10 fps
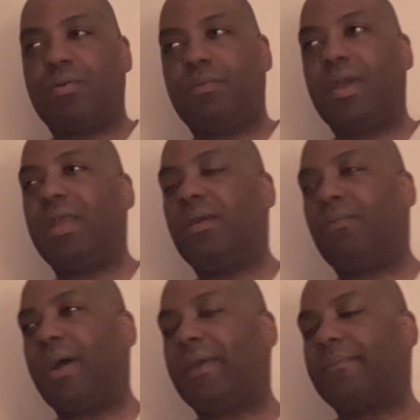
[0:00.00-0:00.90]
Well,
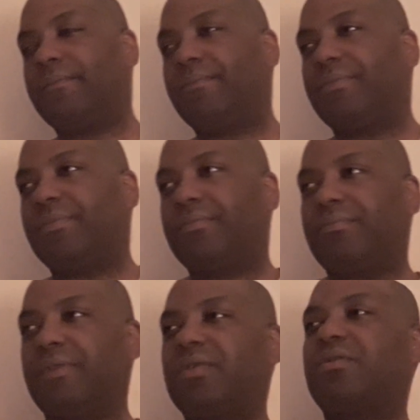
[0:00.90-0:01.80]
anyway,
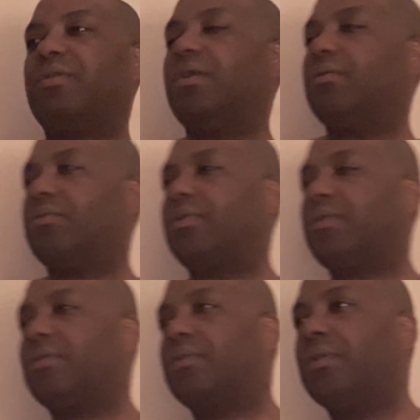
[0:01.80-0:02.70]
this is news.
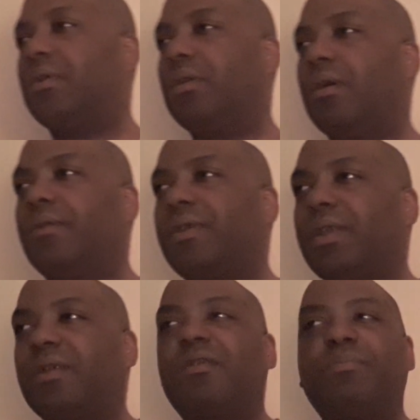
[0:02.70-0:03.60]
You know what I'm
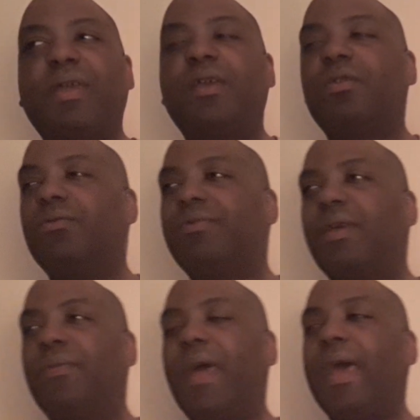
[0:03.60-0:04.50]
saying? This is breaking news
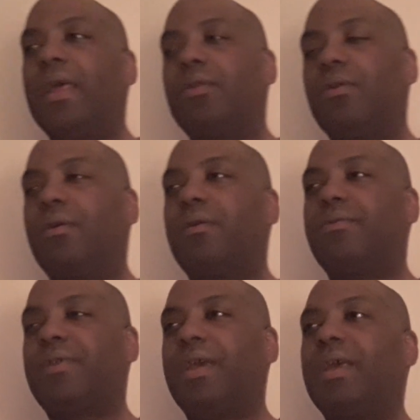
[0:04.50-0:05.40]
at that. You know what
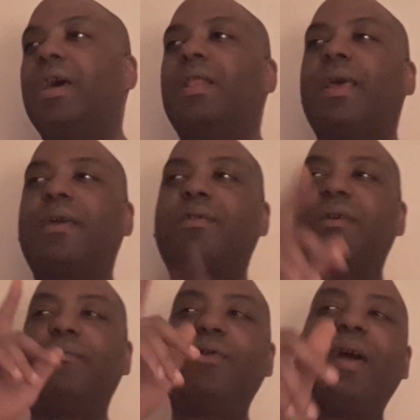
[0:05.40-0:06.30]
I'm saying? Like I
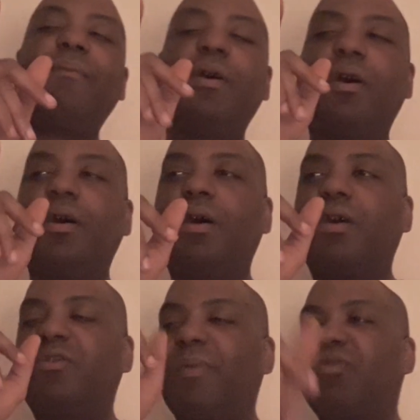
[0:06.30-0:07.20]
said, if you have
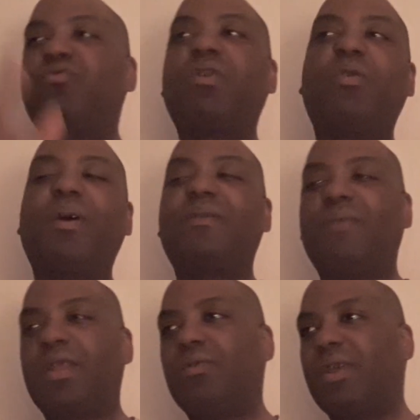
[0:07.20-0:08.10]
a special request
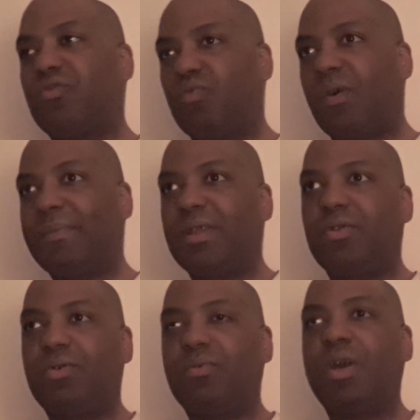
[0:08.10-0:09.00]
video that you want me to
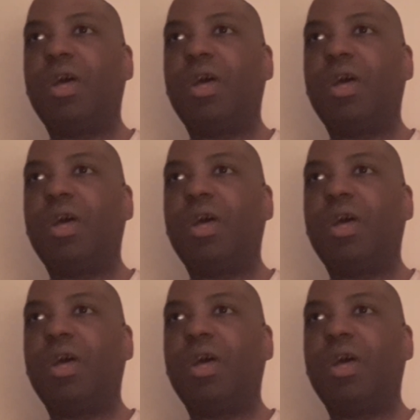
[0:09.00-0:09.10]
do,